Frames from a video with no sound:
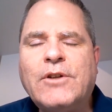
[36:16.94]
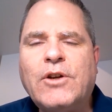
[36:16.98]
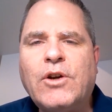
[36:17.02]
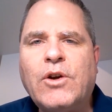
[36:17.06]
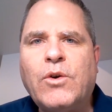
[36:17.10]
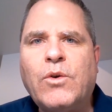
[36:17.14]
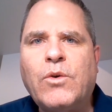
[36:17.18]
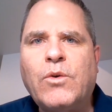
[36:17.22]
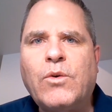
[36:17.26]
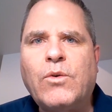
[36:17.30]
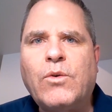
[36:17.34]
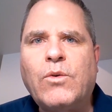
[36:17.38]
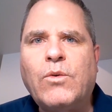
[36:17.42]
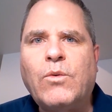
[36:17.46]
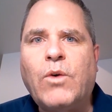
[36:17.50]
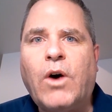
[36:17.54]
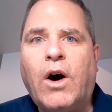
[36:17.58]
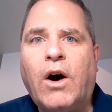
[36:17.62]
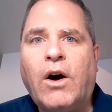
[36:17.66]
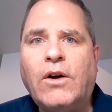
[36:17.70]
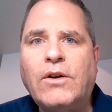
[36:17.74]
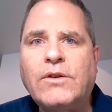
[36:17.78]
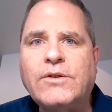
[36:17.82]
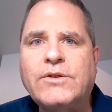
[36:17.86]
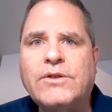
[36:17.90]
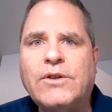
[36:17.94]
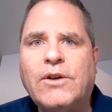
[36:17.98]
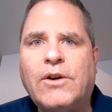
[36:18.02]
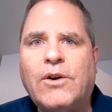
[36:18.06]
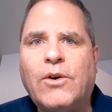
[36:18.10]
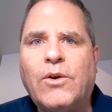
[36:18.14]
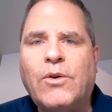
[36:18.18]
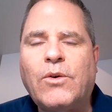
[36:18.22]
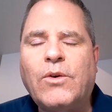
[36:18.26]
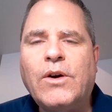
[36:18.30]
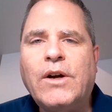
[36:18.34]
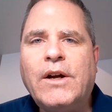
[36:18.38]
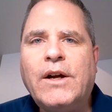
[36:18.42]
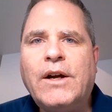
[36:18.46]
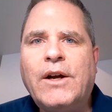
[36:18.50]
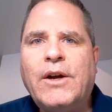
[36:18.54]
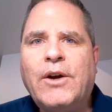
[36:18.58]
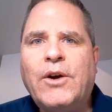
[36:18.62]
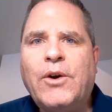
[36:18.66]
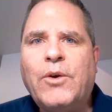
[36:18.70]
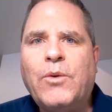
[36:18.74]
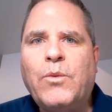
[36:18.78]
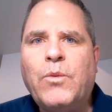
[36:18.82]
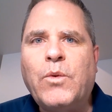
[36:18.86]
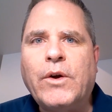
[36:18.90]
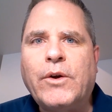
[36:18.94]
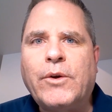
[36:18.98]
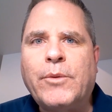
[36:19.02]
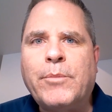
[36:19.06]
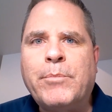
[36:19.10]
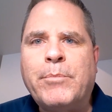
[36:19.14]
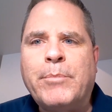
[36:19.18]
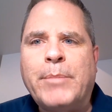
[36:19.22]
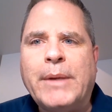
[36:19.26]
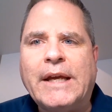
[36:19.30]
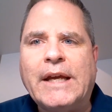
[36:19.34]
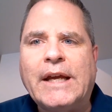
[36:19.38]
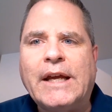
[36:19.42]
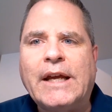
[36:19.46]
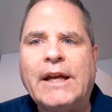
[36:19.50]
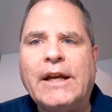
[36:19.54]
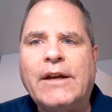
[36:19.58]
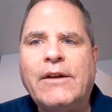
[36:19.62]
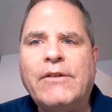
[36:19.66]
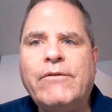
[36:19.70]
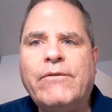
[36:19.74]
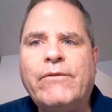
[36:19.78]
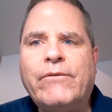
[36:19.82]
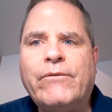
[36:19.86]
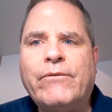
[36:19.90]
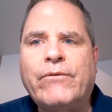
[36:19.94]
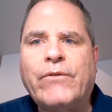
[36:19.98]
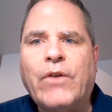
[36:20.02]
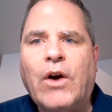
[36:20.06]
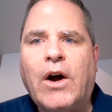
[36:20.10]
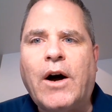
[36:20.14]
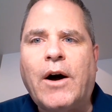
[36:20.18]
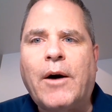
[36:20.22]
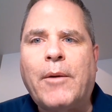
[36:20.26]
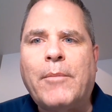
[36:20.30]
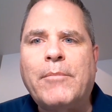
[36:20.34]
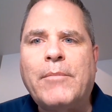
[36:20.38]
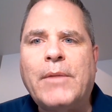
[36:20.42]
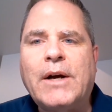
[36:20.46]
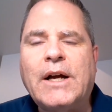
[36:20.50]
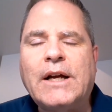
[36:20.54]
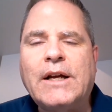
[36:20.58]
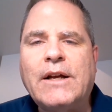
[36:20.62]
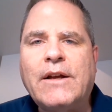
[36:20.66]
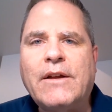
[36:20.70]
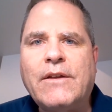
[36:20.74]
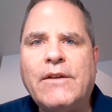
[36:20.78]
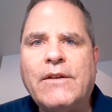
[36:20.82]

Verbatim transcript: who also will be from